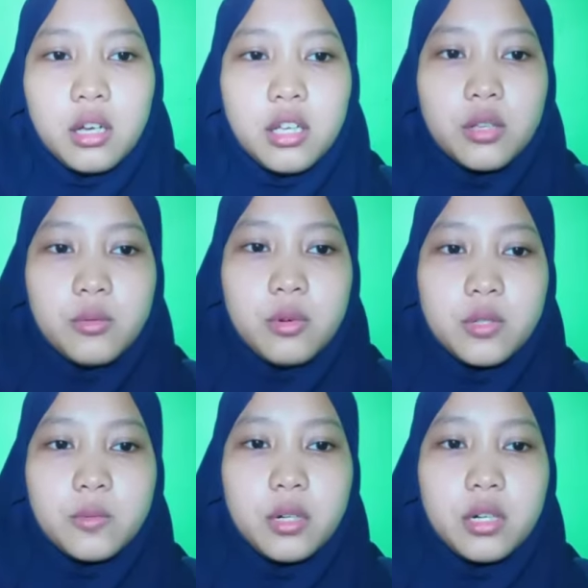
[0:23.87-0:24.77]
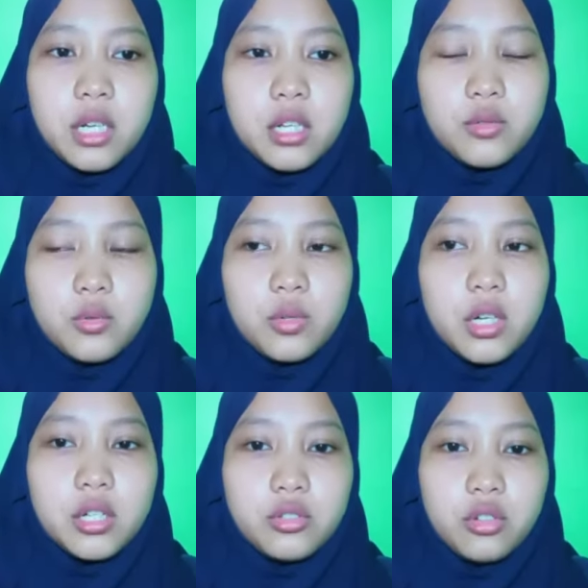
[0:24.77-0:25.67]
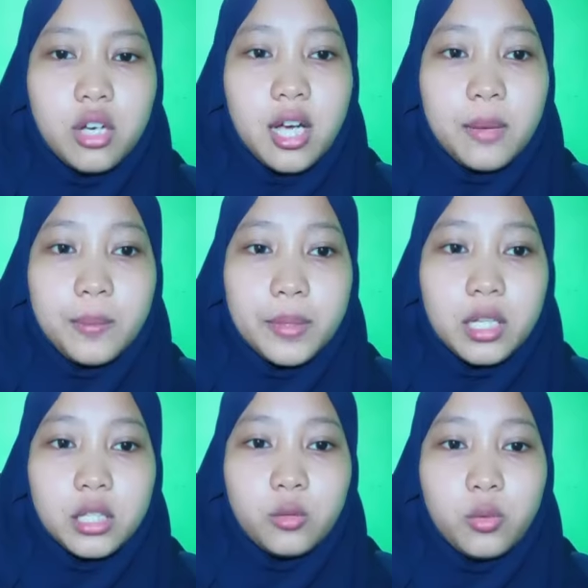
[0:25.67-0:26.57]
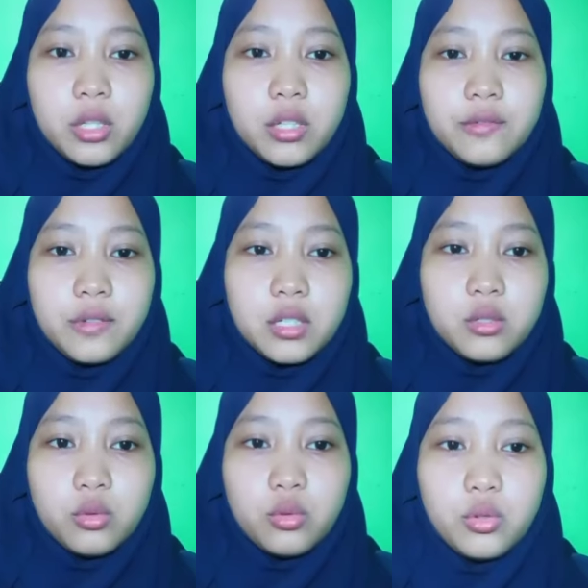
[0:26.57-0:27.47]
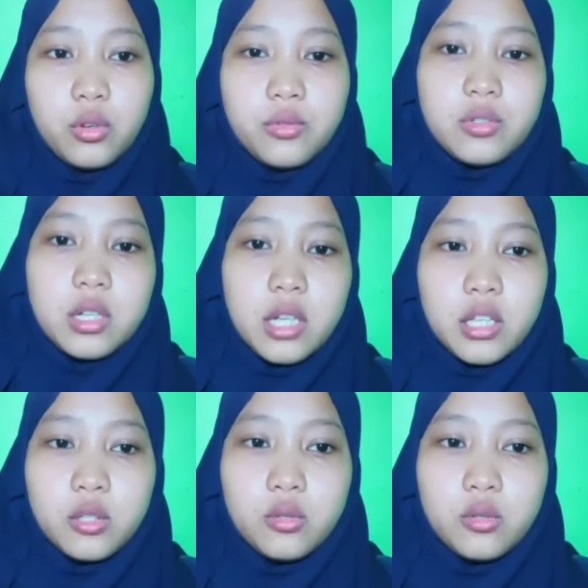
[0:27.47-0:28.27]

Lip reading: I was born in Sukoharjo April 21st, 2002.